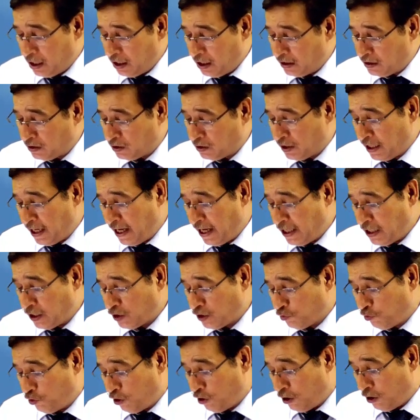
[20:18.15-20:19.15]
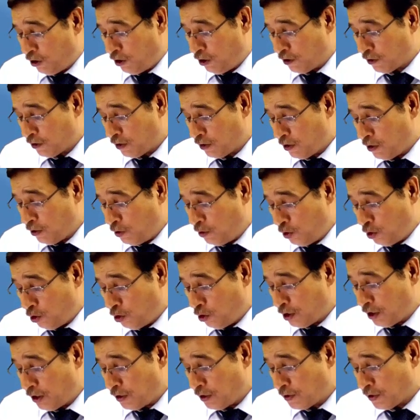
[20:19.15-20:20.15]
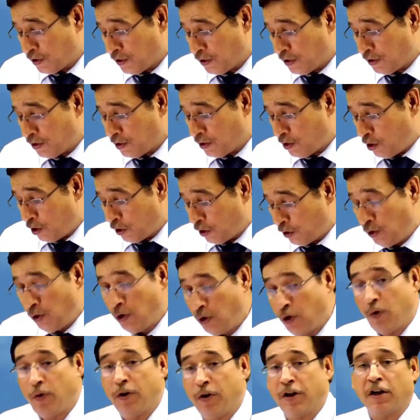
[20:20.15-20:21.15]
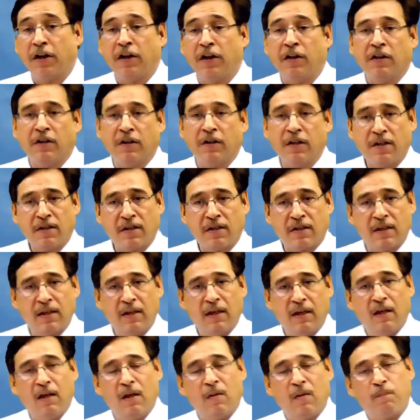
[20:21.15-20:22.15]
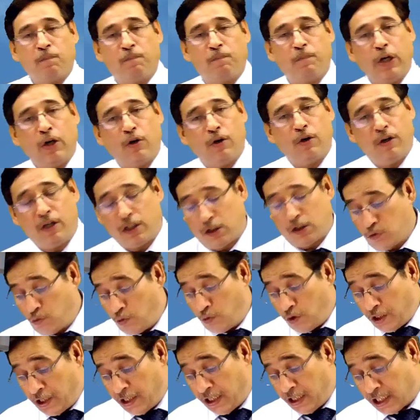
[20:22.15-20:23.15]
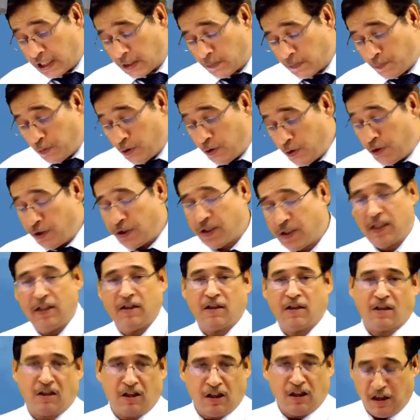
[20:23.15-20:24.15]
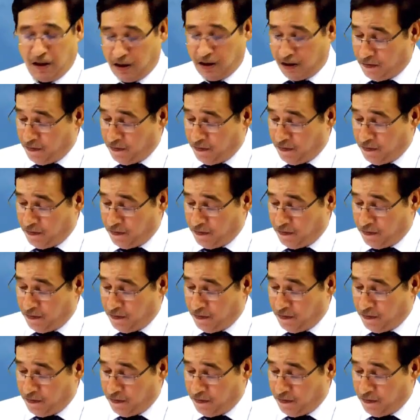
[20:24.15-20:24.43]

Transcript: stands for no return or lower returns, because word expose is there.